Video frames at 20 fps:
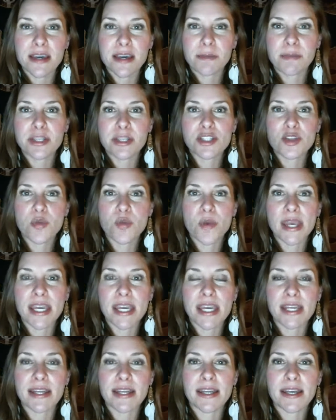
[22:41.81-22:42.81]

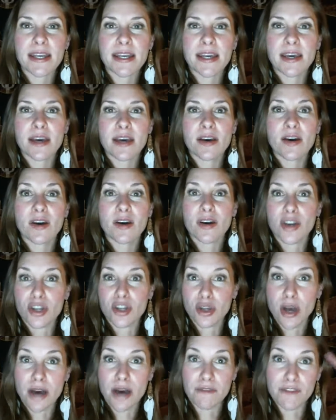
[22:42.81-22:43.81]
between
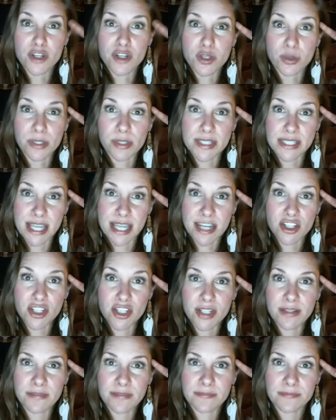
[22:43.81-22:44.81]
a
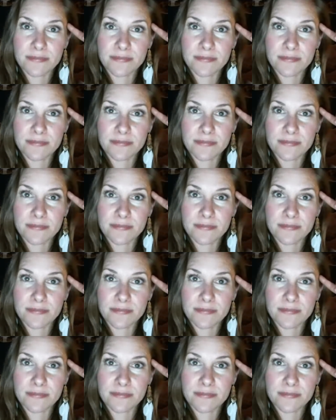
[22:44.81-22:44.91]
visualization